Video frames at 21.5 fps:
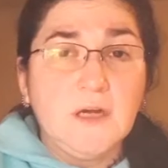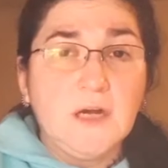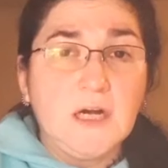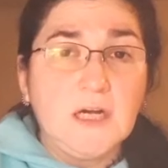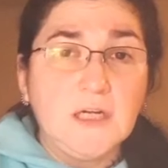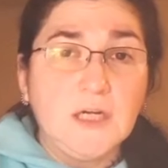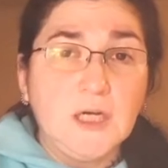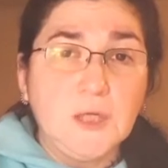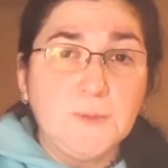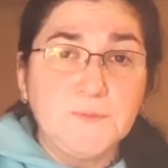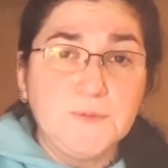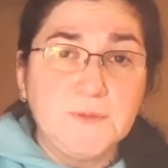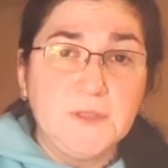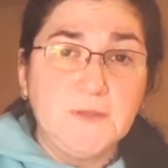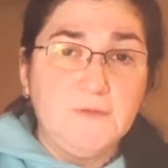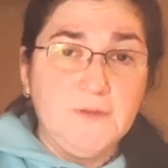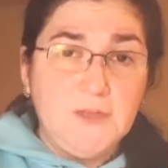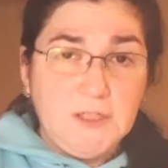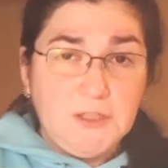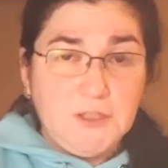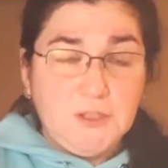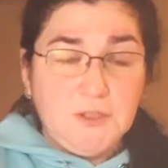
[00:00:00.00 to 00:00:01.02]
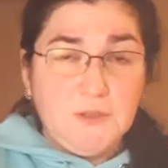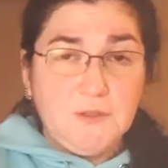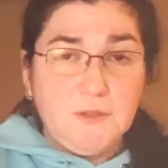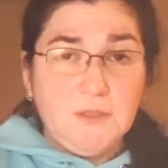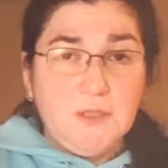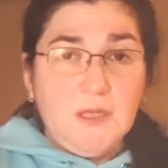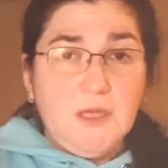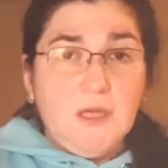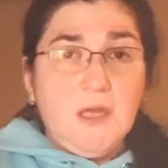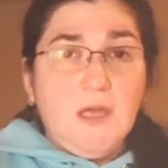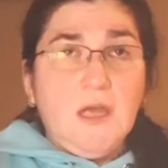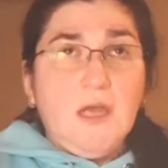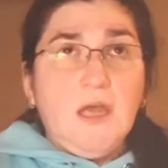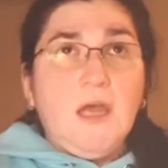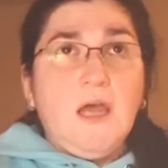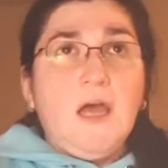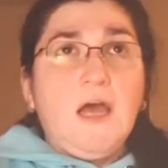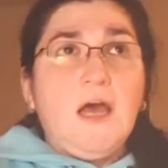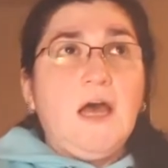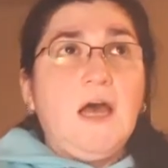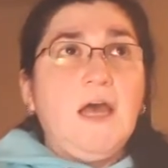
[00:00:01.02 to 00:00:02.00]
our observation.
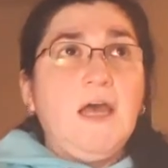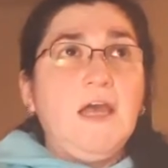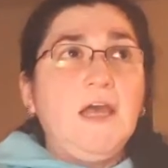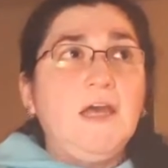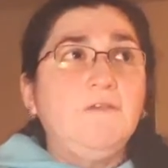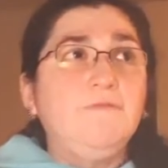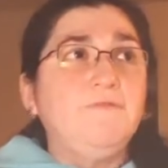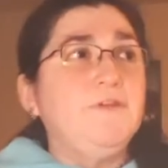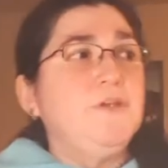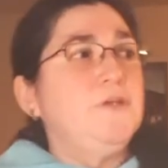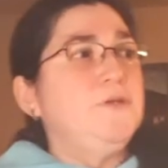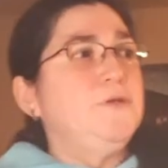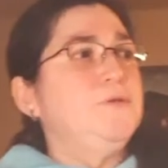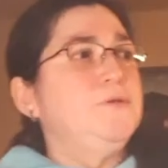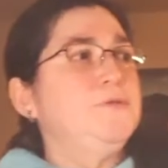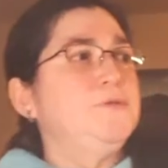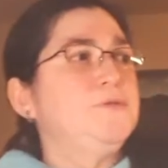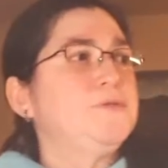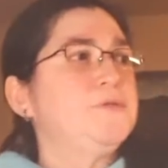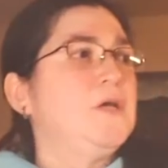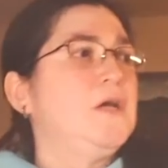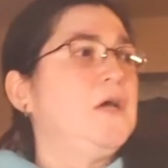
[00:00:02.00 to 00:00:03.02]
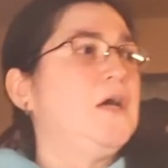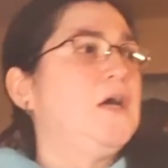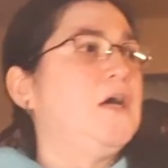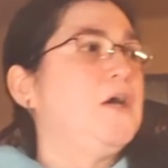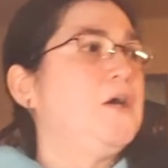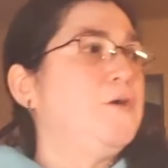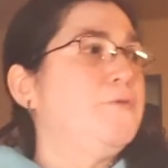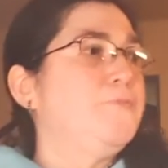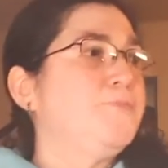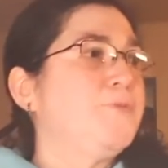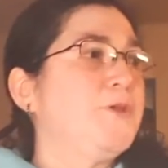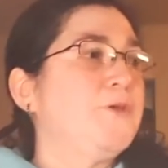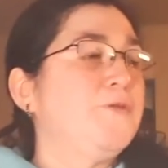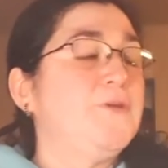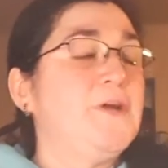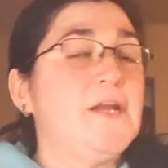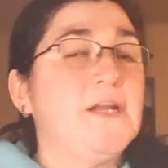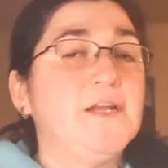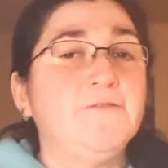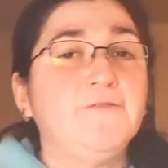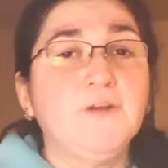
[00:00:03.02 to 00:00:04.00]
I have used
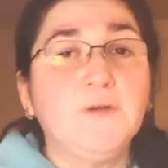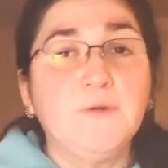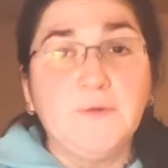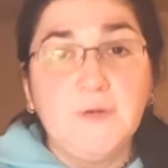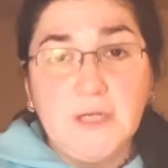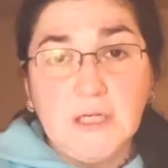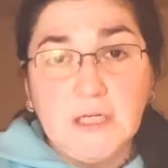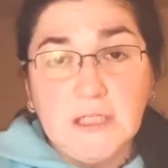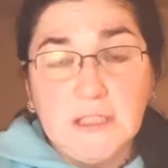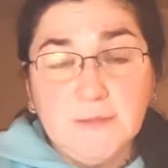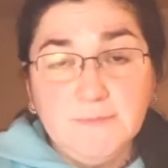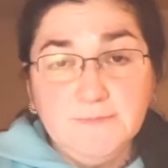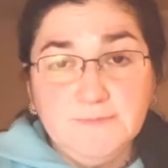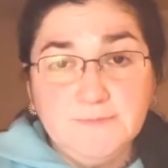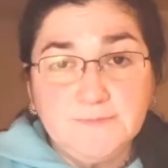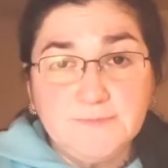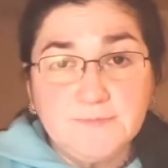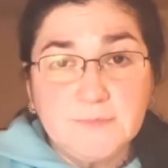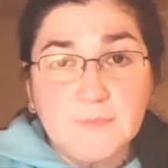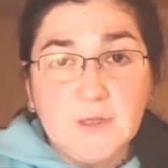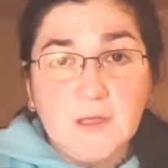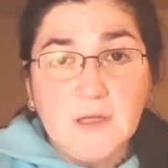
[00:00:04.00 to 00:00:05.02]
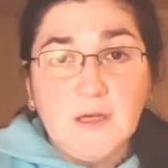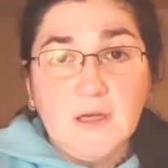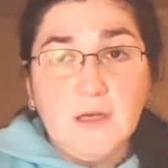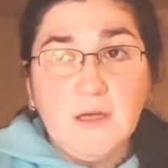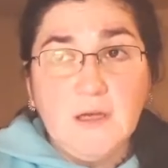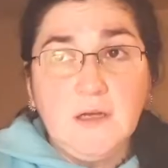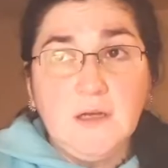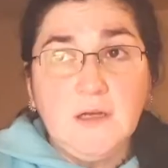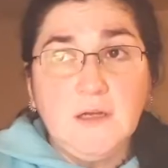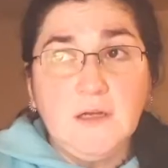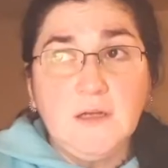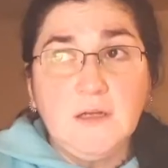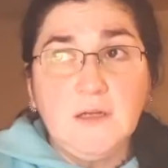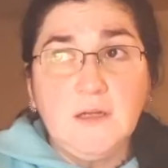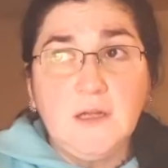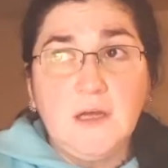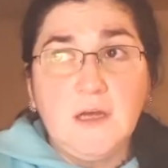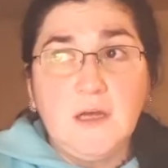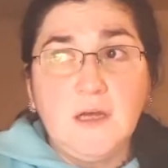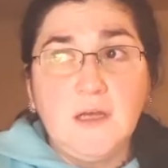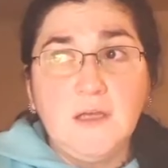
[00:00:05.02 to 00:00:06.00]
creative curriculum, and
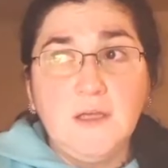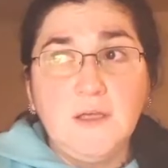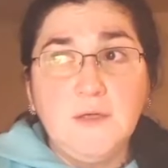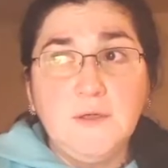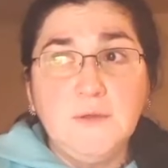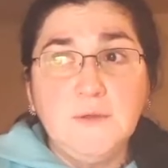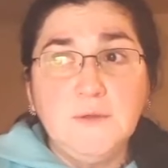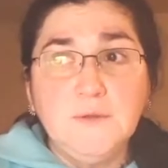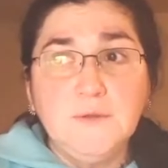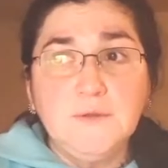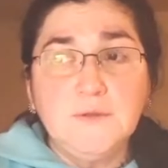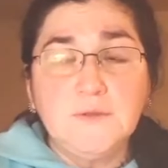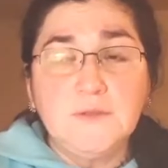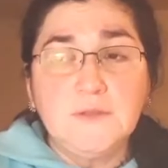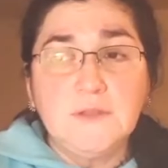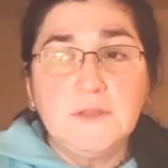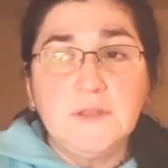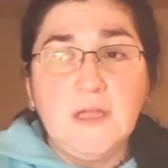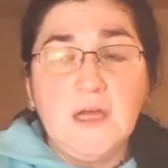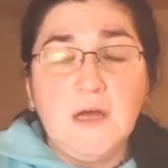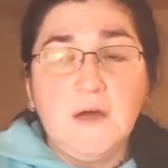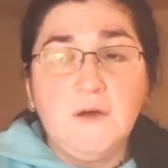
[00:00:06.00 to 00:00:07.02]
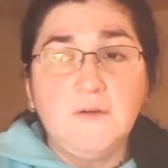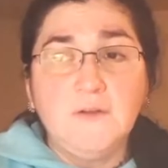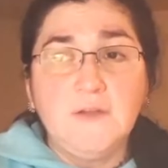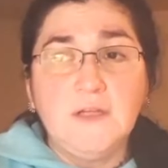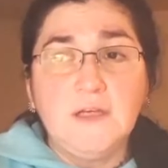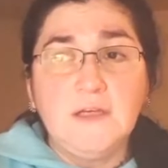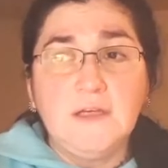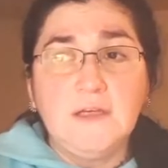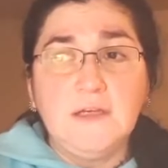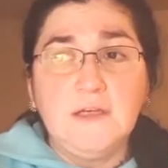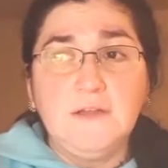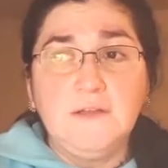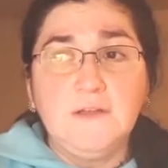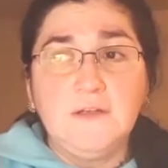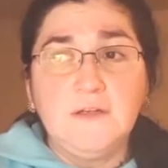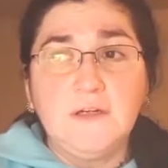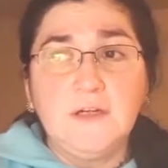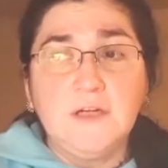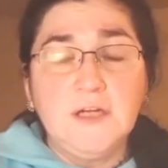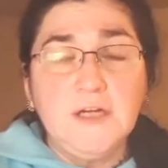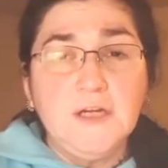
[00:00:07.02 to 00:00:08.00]
I use now the
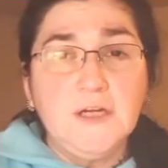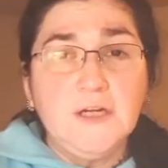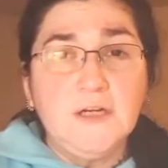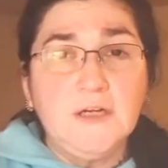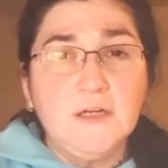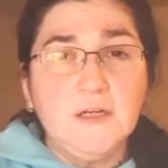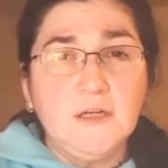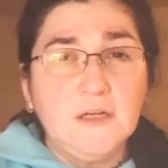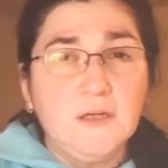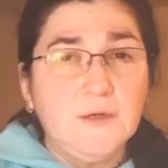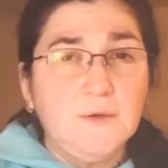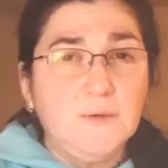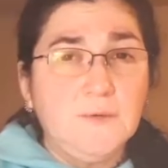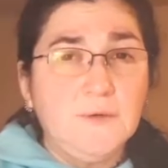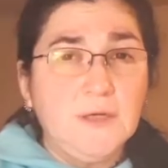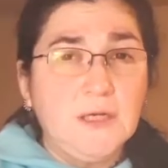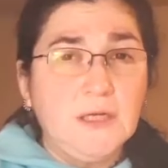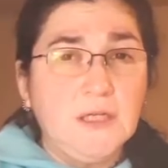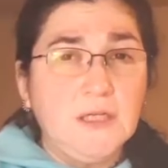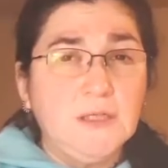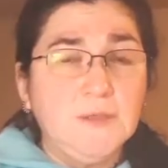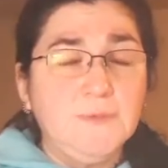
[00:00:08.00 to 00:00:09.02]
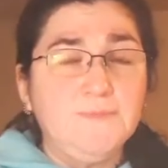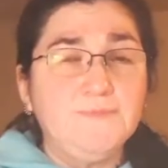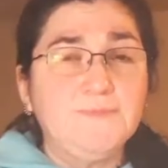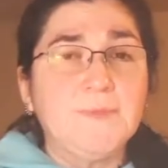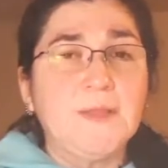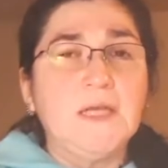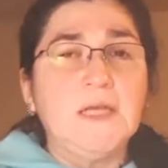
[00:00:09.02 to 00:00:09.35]
kinder care curriculum.